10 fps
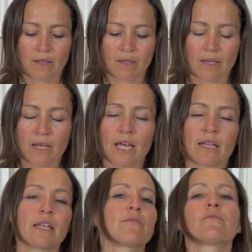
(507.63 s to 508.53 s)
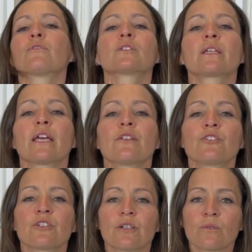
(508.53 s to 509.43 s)
Okay, and then for
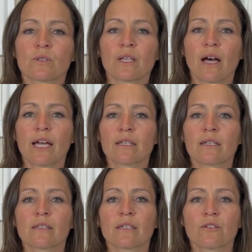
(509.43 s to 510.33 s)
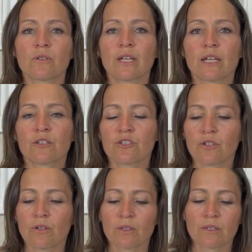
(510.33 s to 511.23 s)
tension or tightness in your neck and
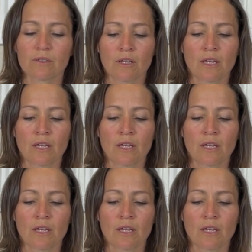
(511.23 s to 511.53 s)
shoulders,